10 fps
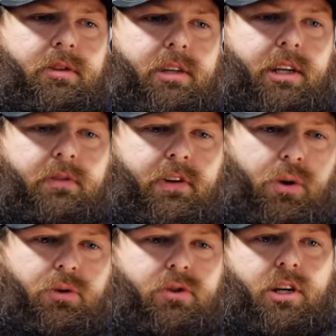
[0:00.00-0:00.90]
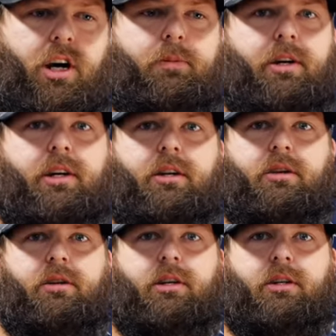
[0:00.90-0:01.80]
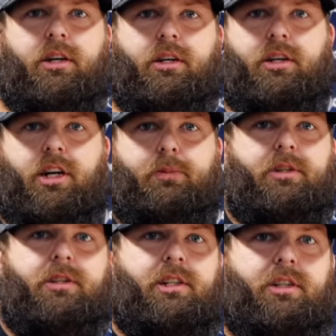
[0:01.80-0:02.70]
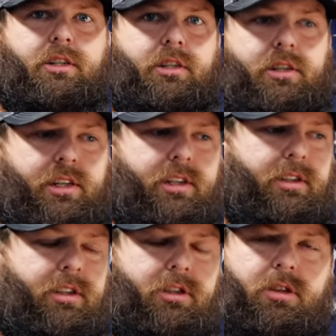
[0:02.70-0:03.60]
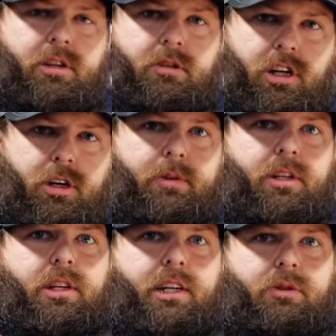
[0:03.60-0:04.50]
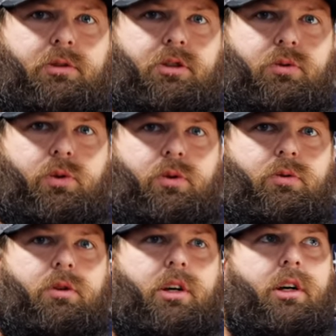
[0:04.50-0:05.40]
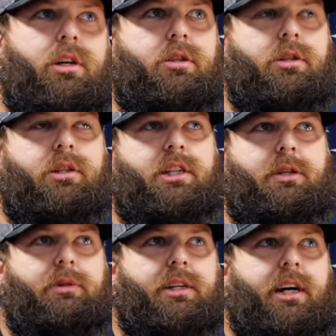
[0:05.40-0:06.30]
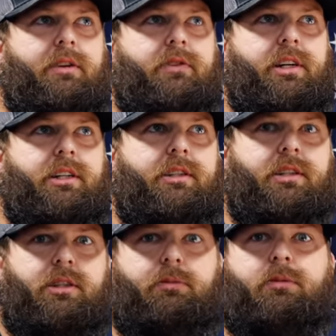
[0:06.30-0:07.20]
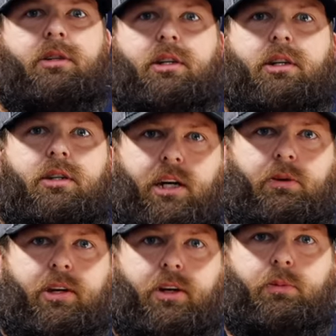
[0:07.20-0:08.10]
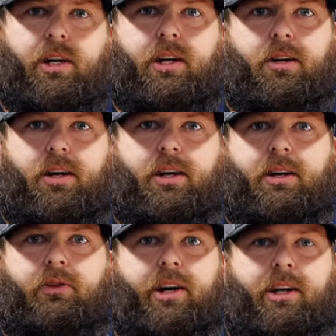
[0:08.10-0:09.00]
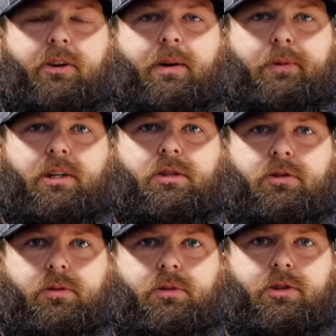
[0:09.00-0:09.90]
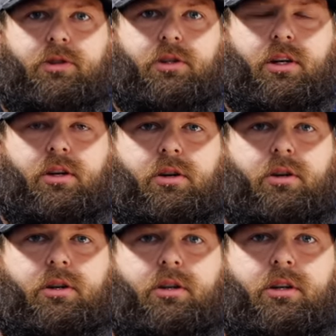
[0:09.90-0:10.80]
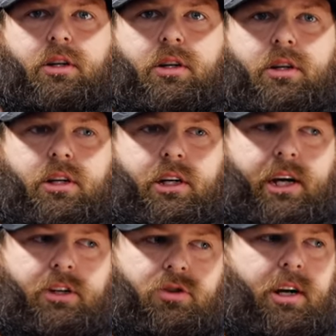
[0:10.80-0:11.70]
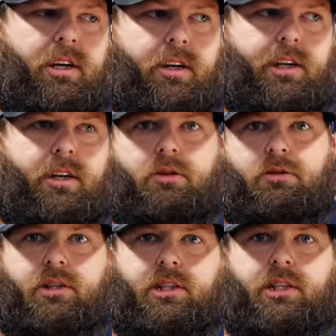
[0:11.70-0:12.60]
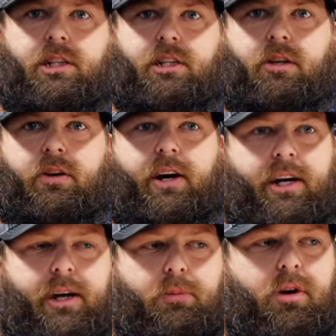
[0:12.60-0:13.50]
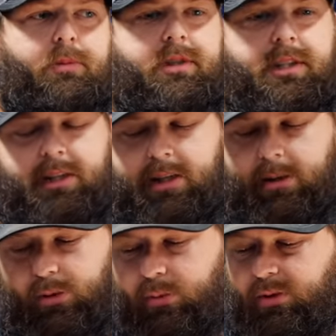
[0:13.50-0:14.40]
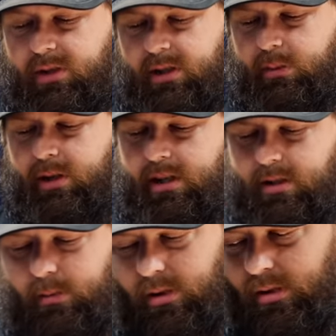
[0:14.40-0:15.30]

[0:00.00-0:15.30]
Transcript: and if y'all want to comment in, in the comment section and say that you're coming and that's what you want, just to give me kind of a heads up, that would help me out a lot. That way I know how many distributors to call and and try to lean on and see. You know, I can't promise anything, but we'll see. We got some good